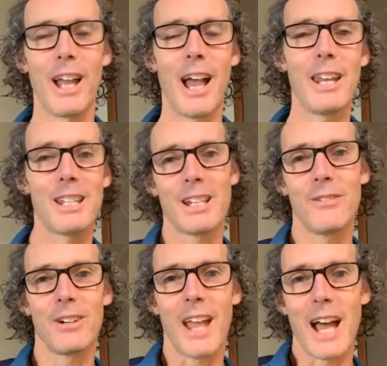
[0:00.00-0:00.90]
And each and
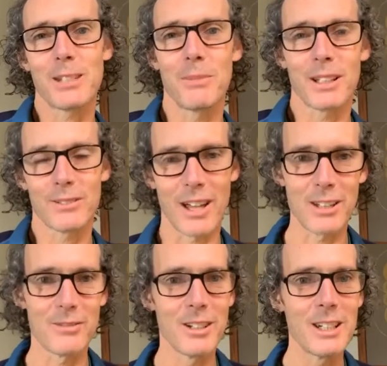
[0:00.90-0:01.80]
every aspect of our
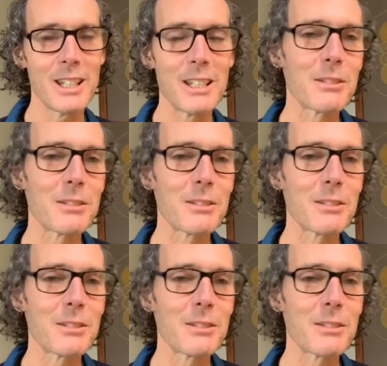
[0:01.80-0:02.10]
divinity